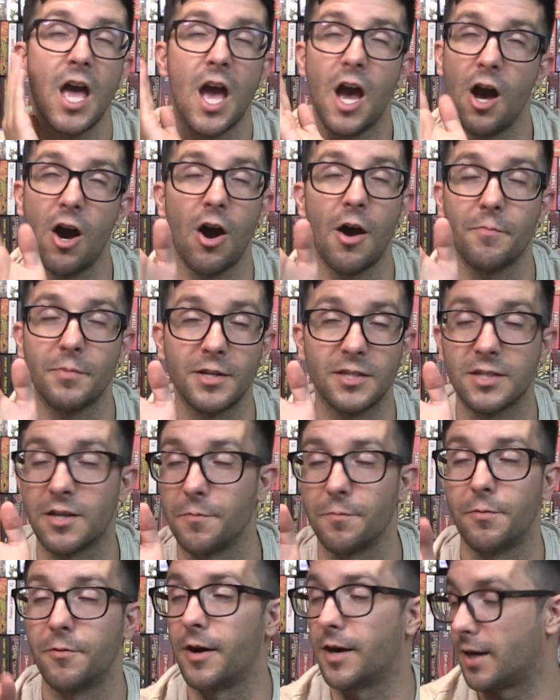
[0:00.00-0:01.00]
Oh, I'm just
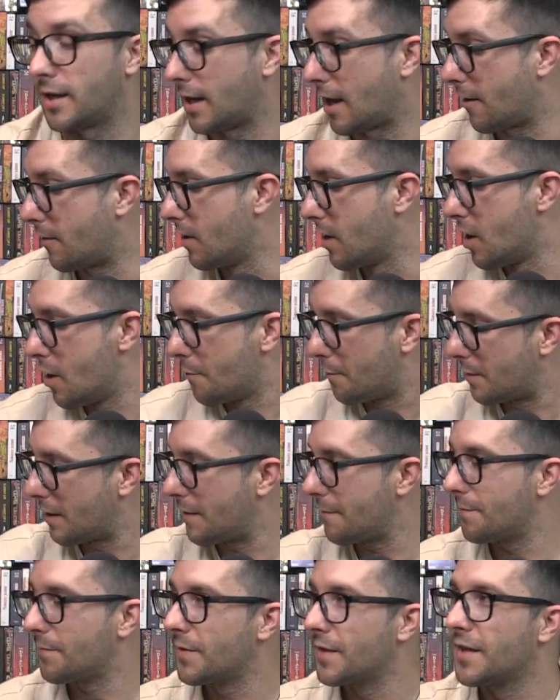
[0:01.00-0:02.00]
complaining now. But